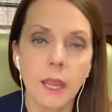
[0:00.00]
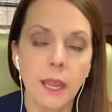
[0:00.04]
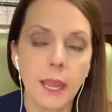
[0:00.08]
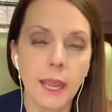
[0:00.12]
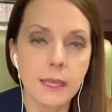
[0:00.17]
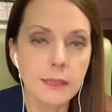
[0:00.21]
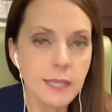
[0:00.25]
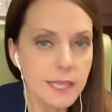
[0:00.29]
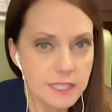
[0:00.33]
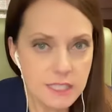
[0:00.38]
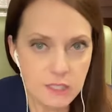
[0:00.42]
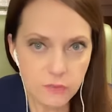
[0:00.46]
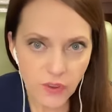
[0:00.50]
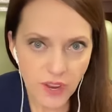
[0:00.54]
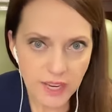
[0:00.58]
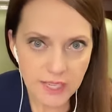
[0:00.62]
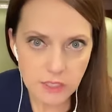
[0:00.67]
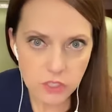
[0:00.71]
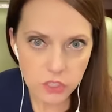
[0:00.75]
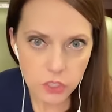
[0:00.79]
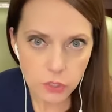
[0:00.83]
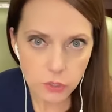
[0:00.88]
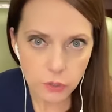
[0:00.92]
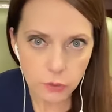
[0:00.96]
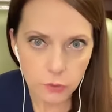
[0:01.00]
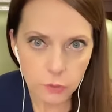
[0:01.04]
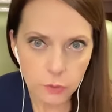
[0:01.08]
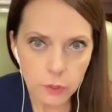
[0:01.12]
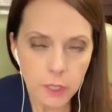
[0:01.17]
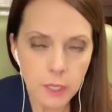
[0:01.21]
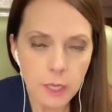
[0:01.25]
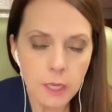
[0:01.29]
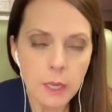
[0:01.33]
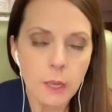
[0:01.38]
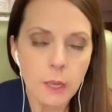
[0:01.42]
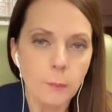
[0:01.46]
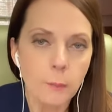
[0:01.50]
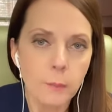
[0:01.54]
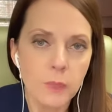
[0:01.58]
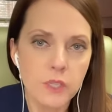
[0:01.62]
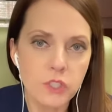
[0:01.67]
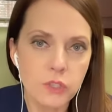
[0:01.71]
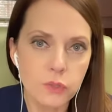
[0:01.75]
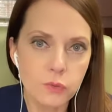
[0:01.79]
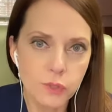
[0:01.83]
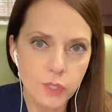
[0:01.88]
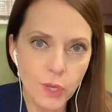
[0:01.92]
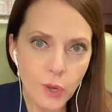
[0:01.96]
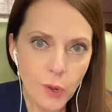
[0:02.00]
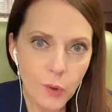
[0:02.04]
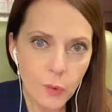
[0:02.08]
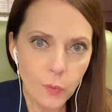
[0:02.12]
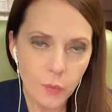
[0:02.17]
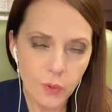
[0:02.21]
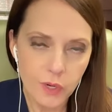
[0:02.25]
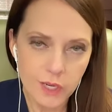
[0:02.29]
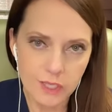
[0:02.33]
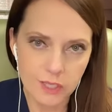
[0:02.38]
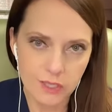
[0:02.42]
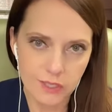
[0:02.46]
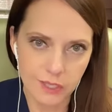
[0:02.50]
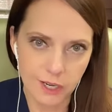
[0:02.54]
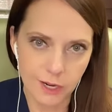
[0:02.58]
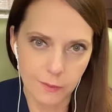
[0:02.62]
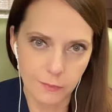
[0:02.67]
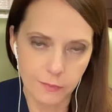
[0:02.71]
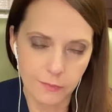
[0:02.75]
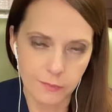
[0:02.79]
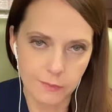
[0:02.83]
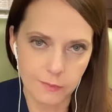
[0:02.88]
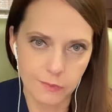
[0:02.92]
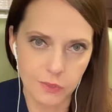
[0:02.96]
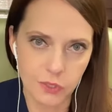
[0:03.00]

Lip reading: And that's fine, too. But you don't want to start